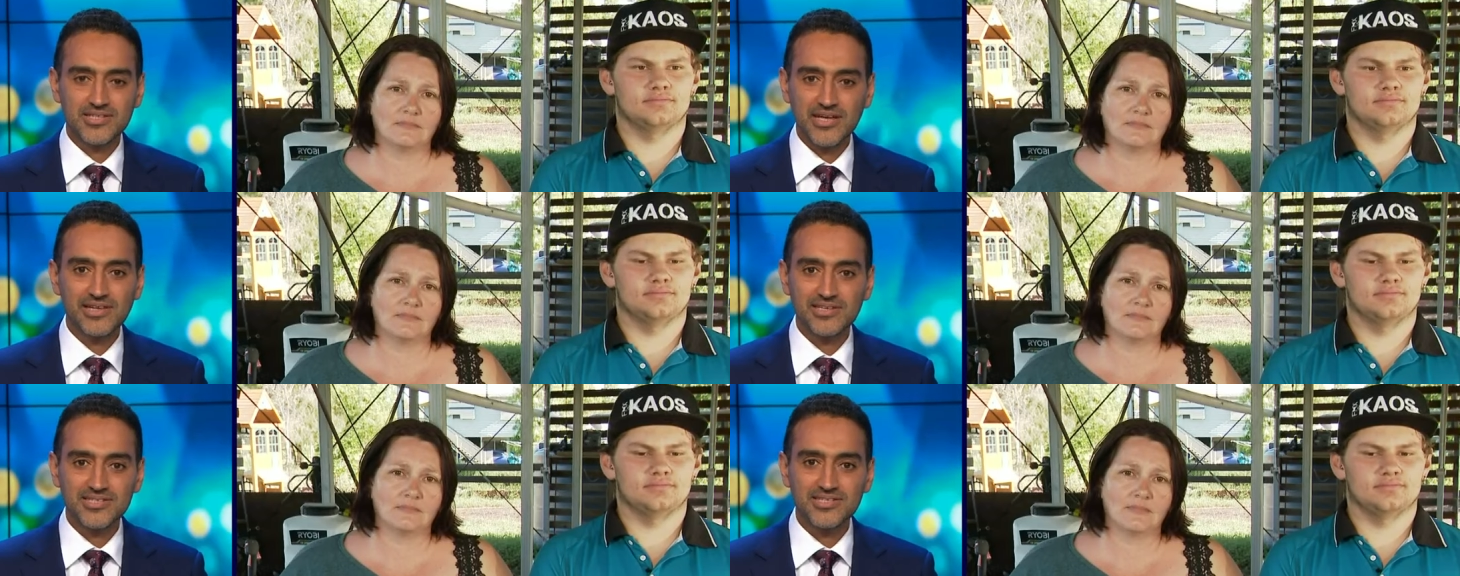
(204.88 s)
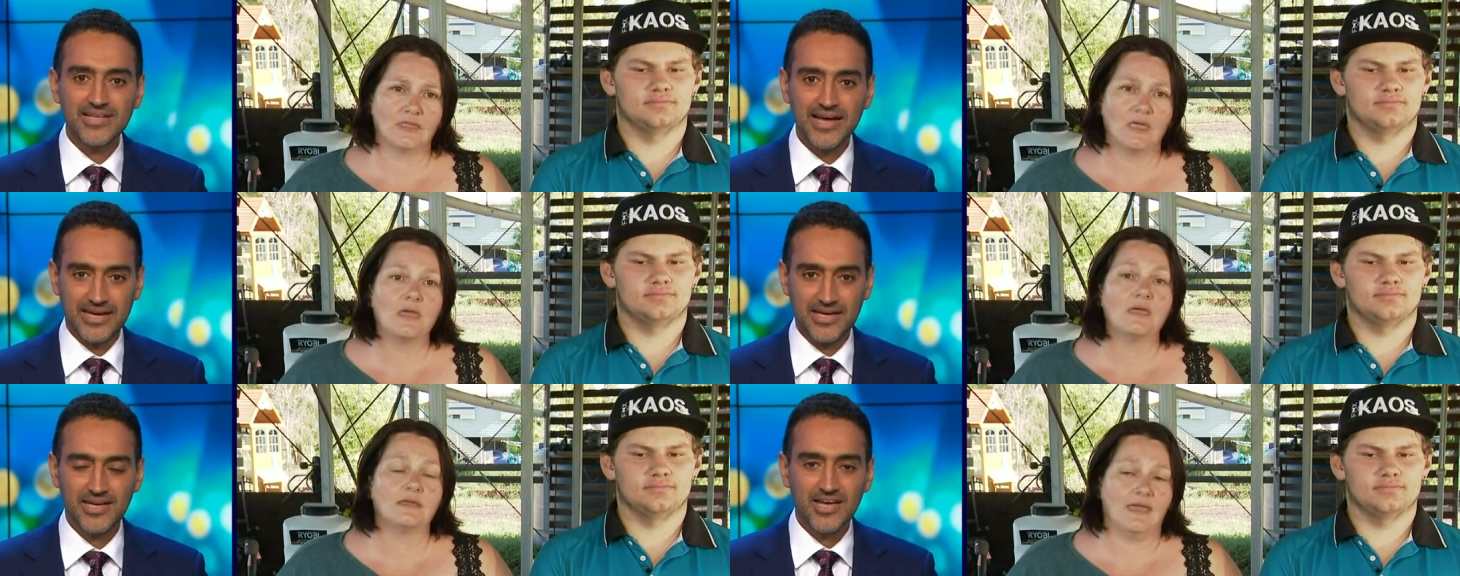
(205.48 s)
Speaker 1: deadliest
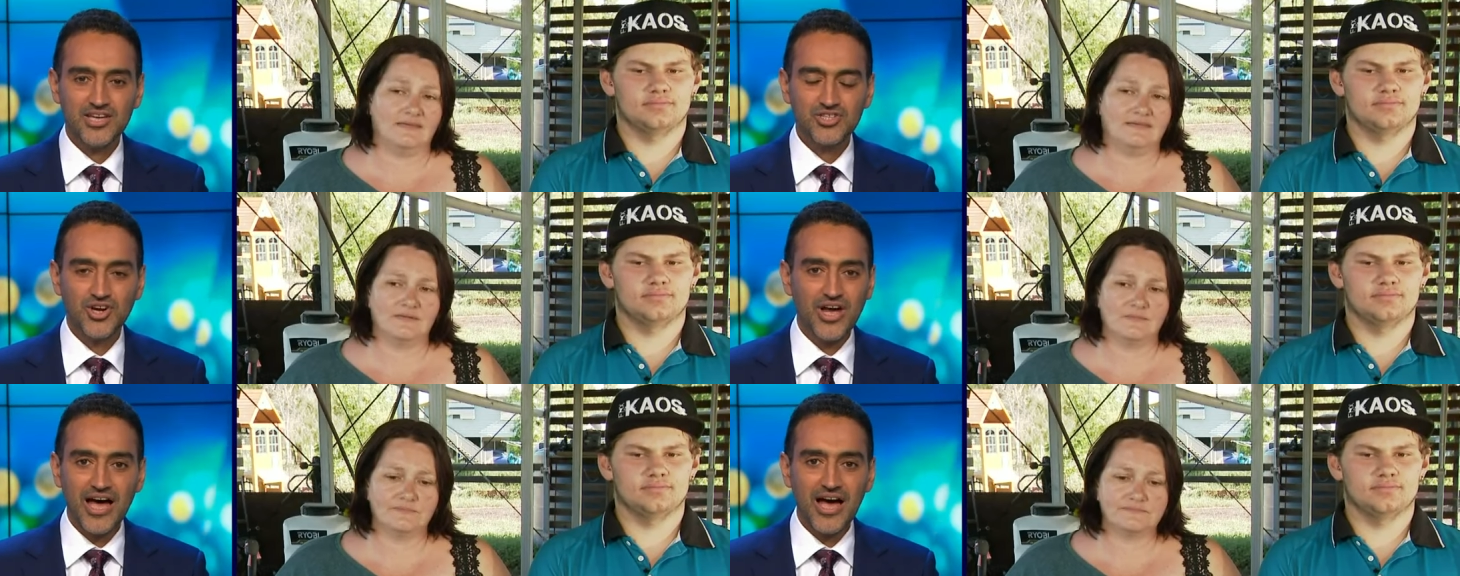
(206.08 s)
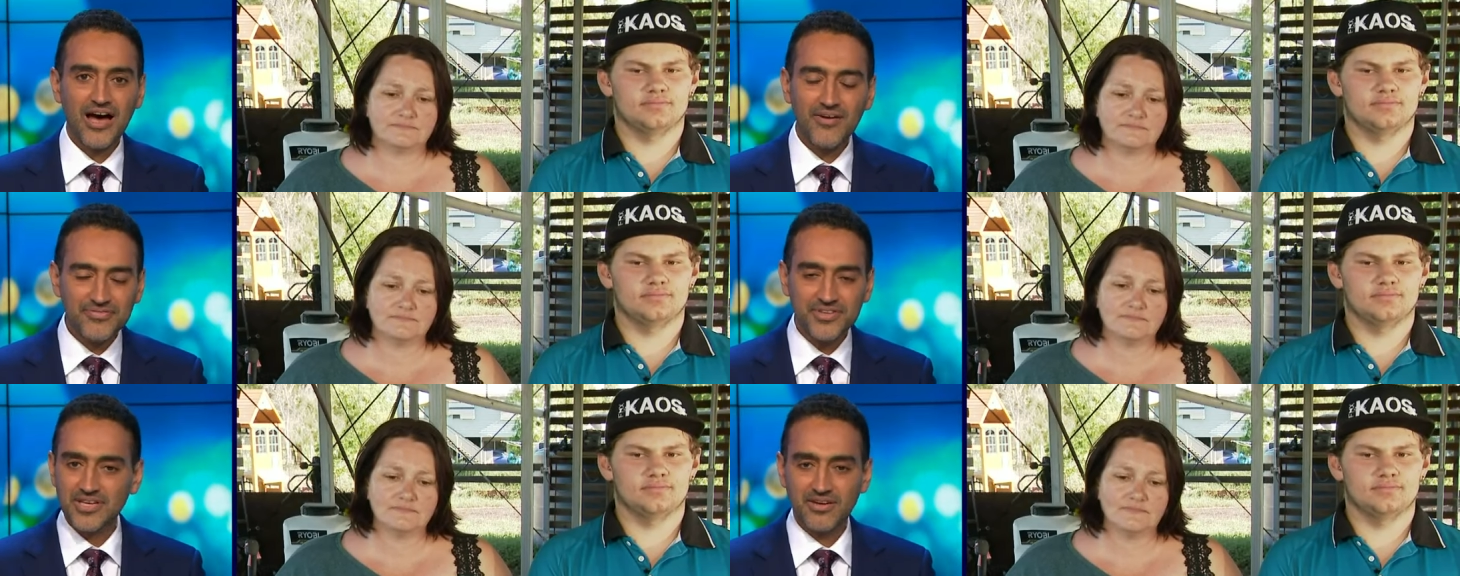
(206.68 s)
snake. Yes. So
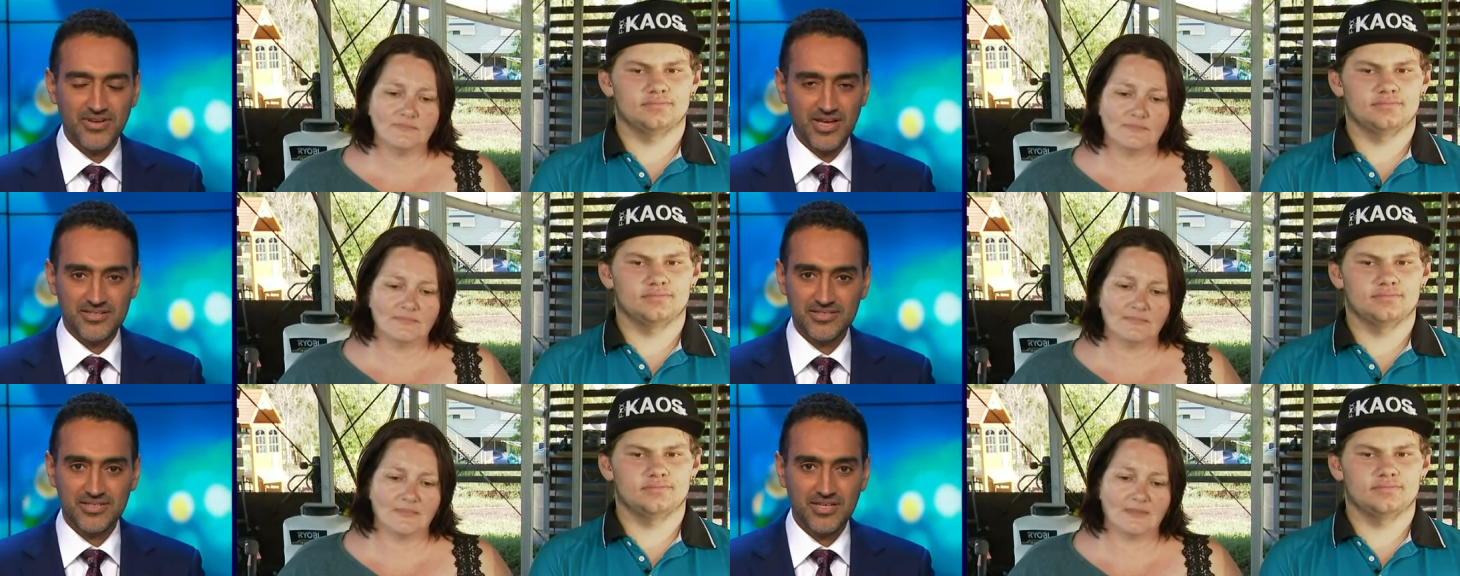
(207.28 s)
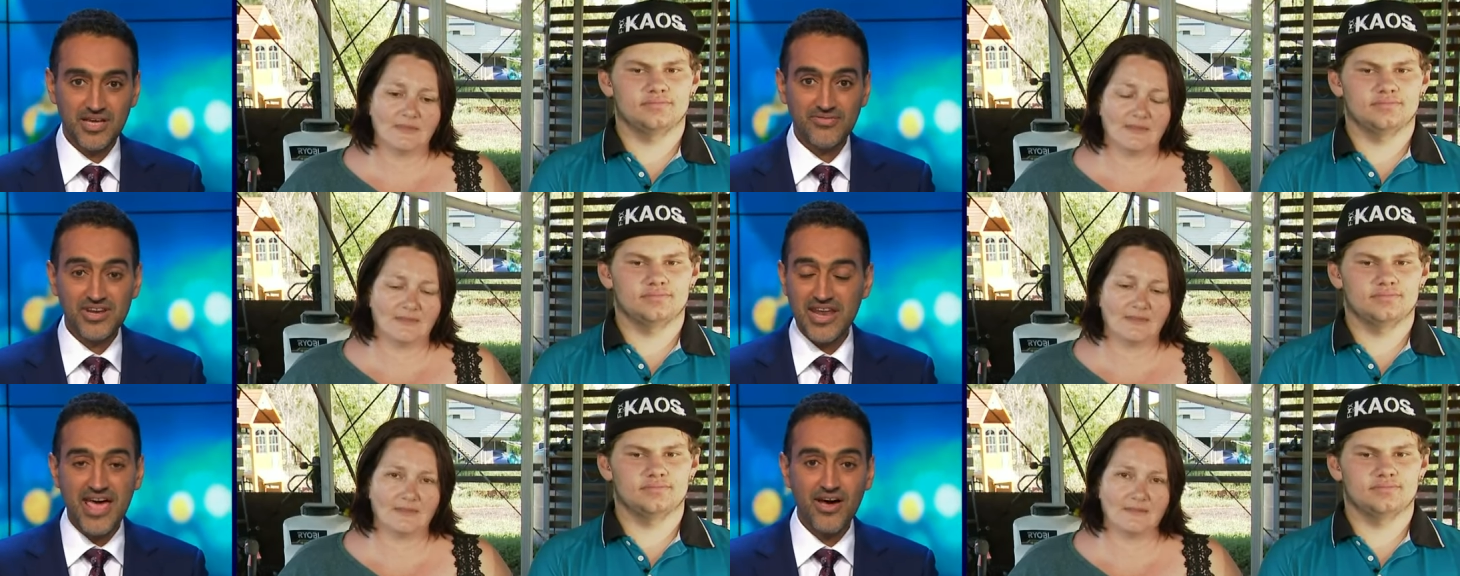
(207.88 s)
after the event,
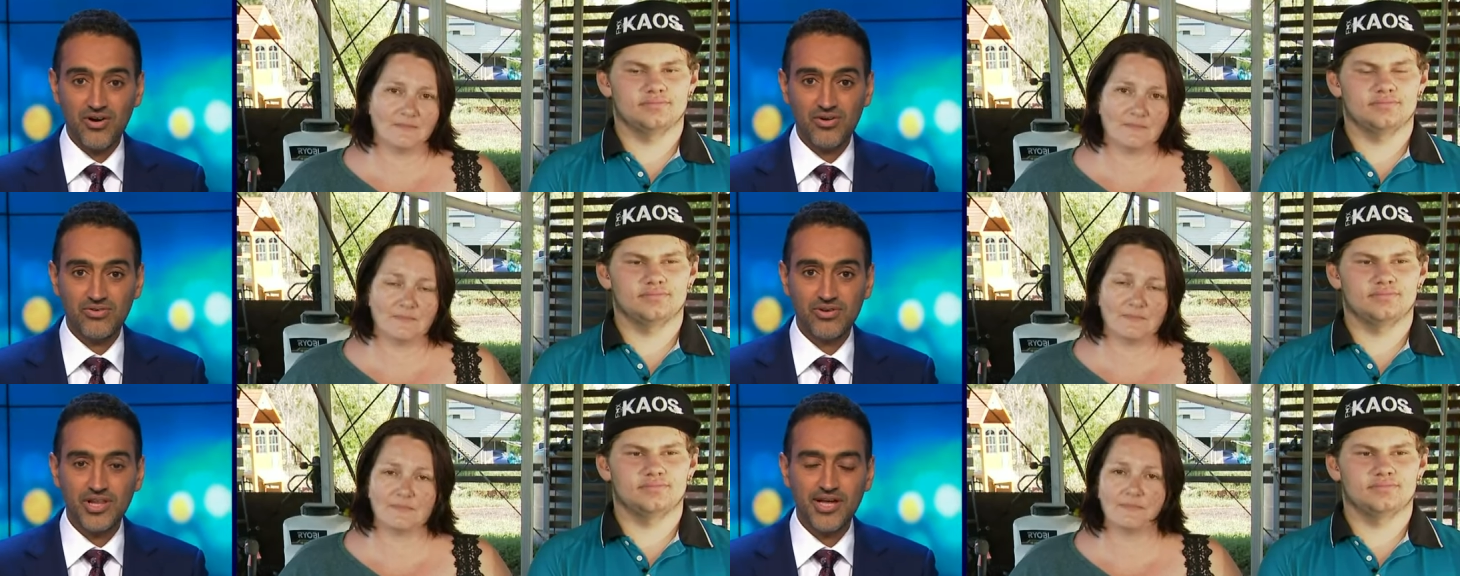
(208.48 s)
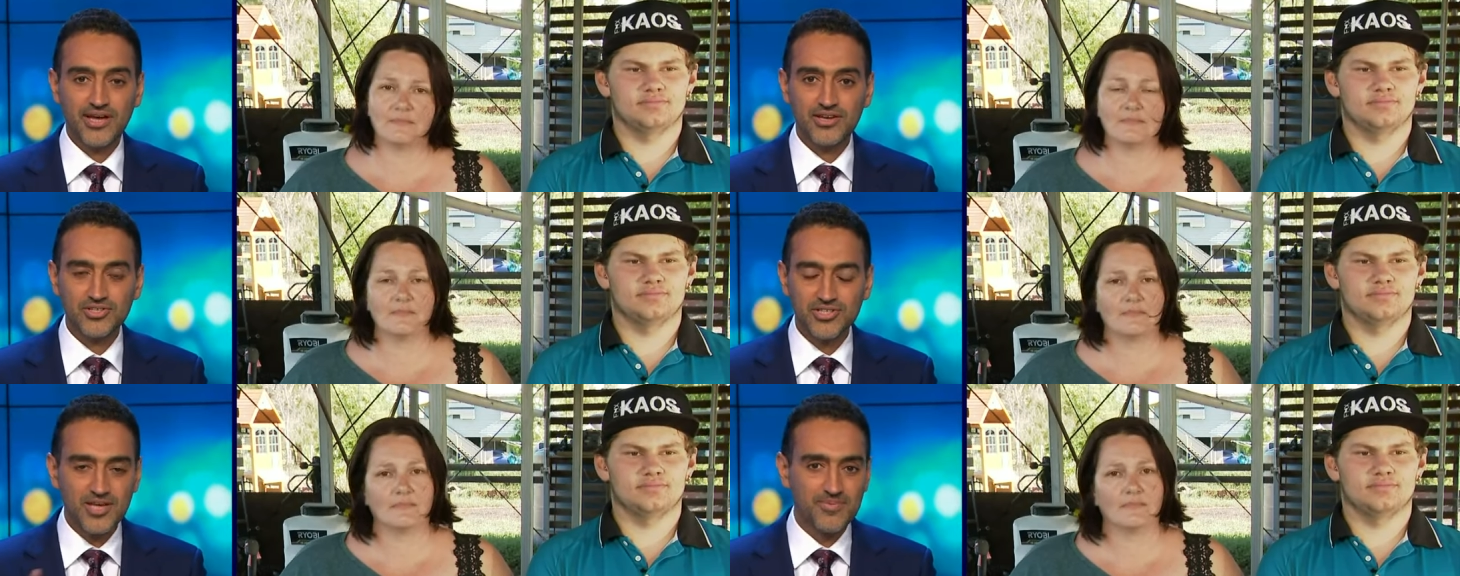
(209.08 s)
even now, like, are you
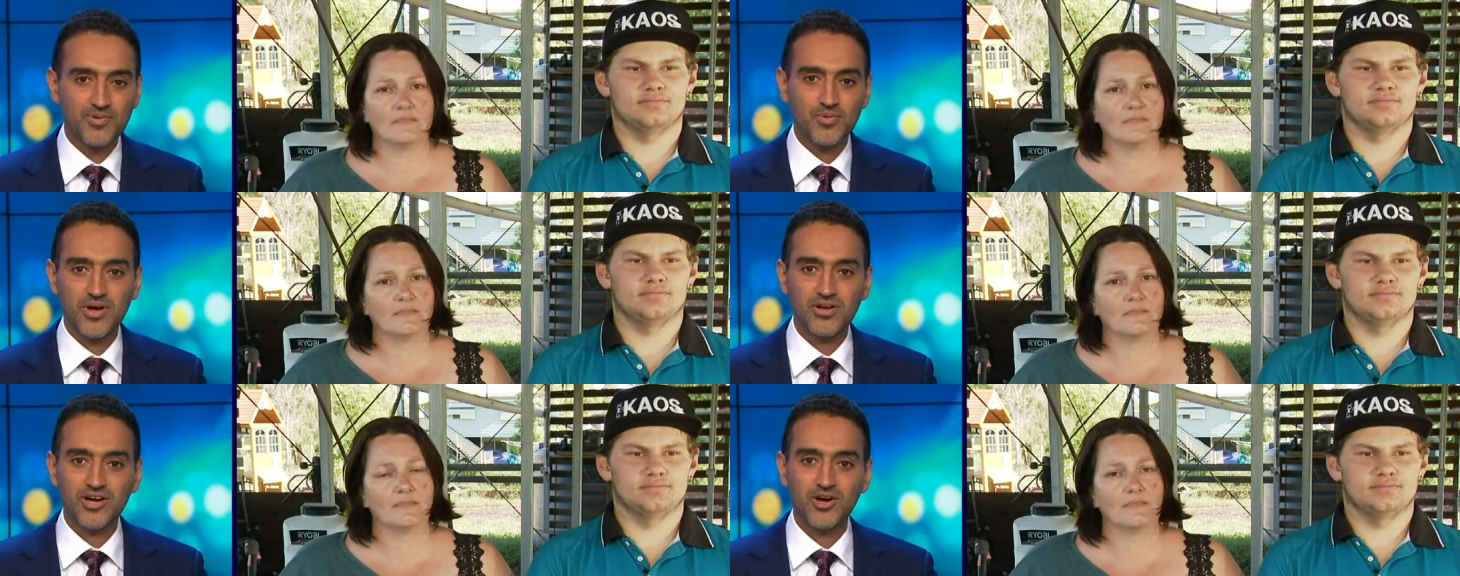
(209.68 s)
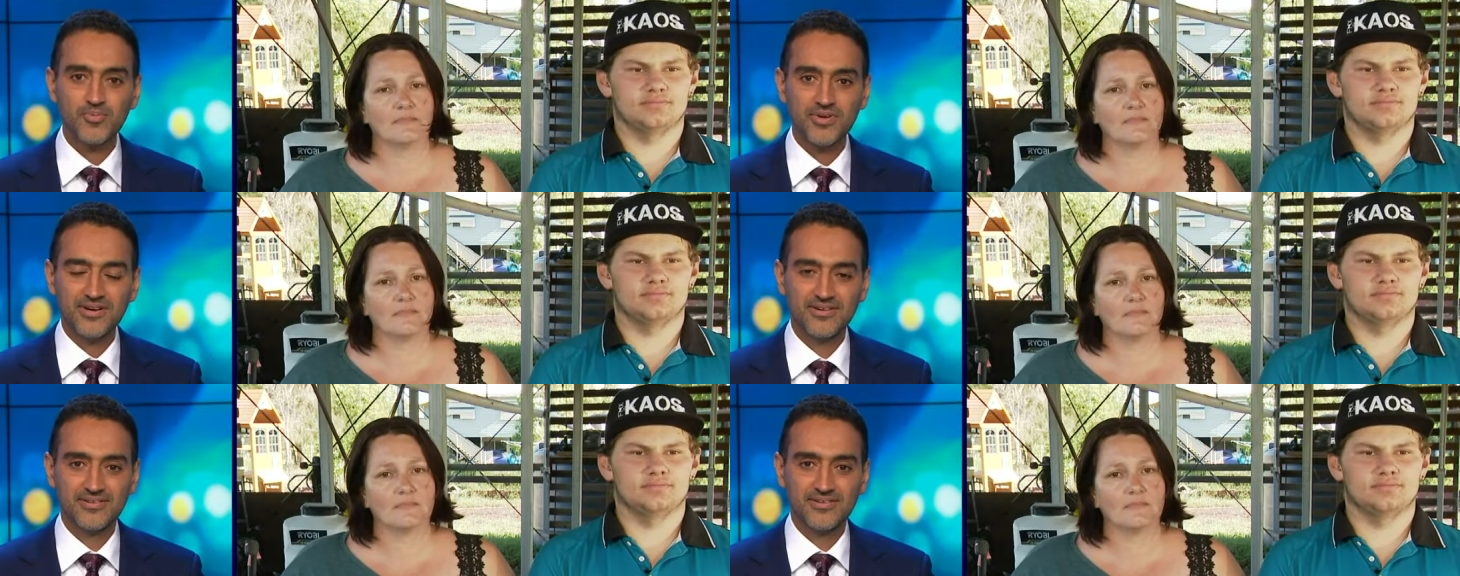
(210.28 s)
sleeping with one eye open?